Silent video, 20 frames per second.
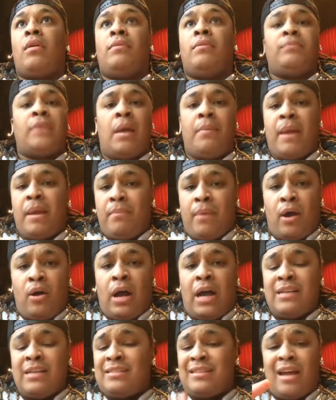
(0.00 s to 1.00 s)
I make my own,
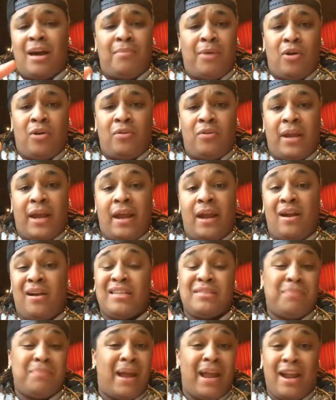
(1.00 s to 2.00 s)
I style my own hair.
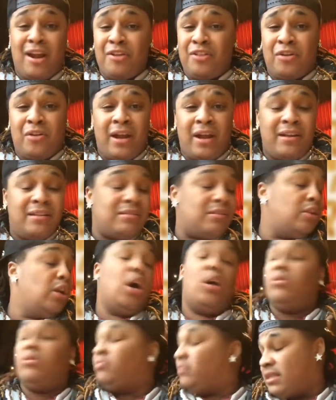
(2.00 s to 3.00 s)
Is my hair the greatest?
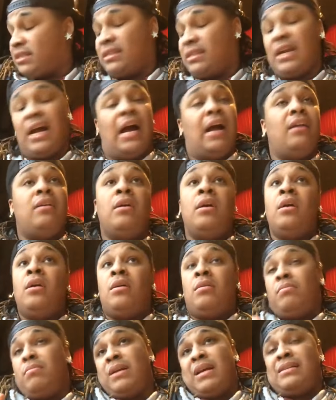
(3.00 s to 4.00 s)
No, it's not.
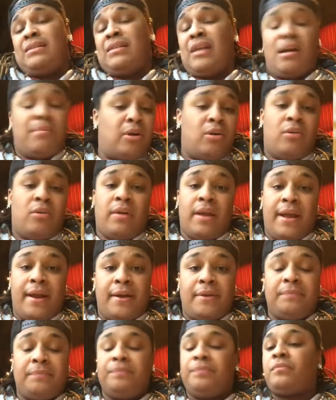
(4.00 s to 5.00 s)
But I style my own
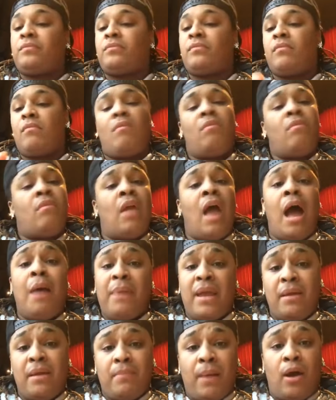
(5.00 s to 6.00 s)
hair. I
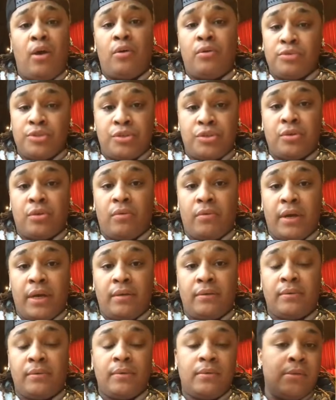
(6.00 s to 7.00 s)
make my own jewelry,
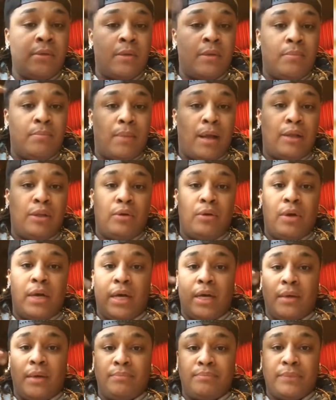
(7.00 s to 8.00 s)
my little
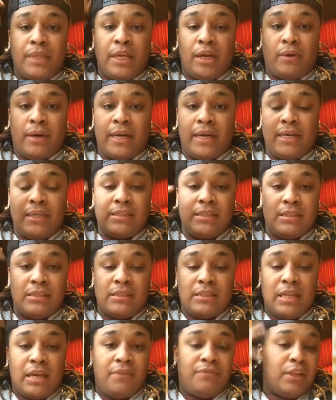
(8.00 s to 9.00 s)
um, earrings and
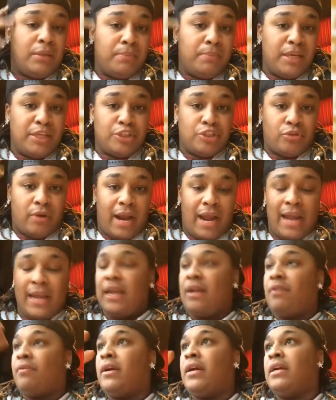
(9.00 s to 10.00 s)
stuff, the big drag
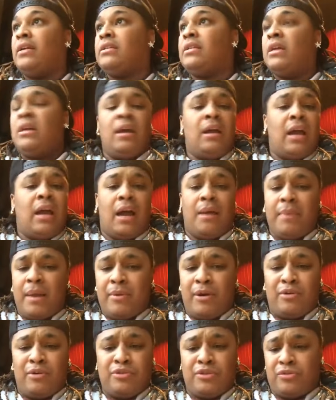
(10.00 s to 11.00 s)
earrings. I make
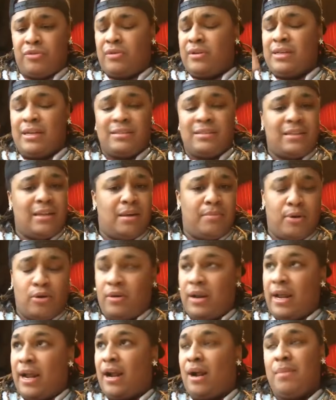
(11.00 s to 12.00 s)
my own jewelry. I style my
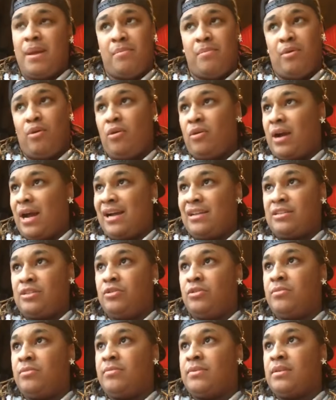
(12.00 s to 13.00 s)
own hair. I make my own
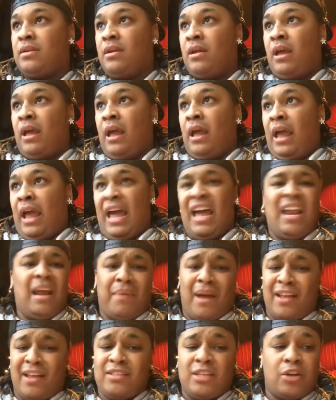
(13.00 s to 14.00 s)
costumes. And am
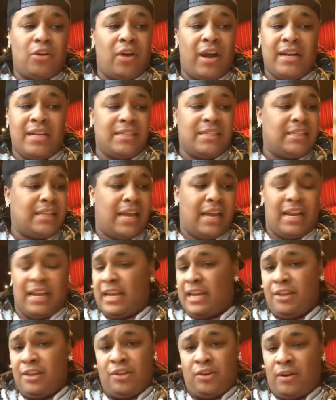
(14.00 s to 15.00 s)
I the greatest at
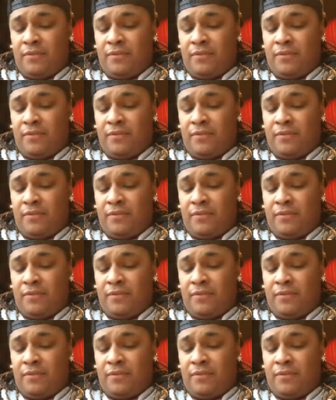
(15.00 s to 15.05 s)
either of